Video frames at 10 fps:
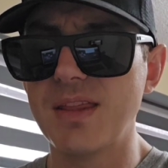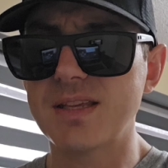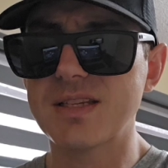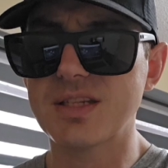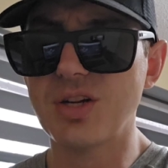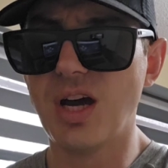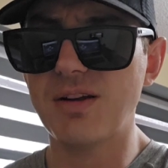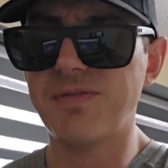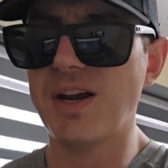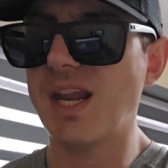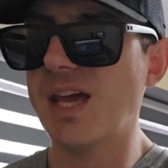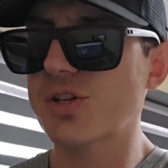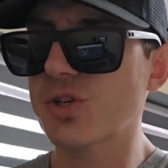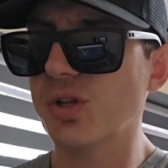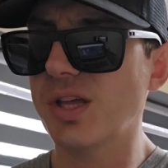This is not
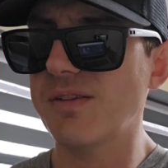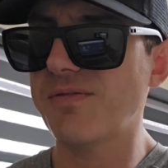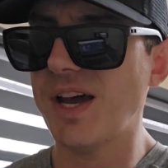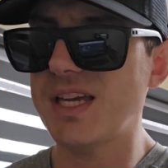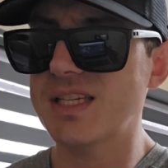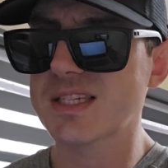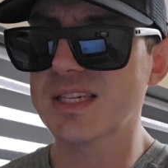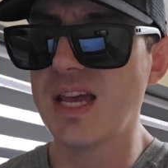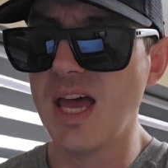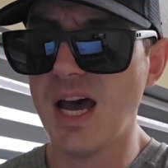financial advice.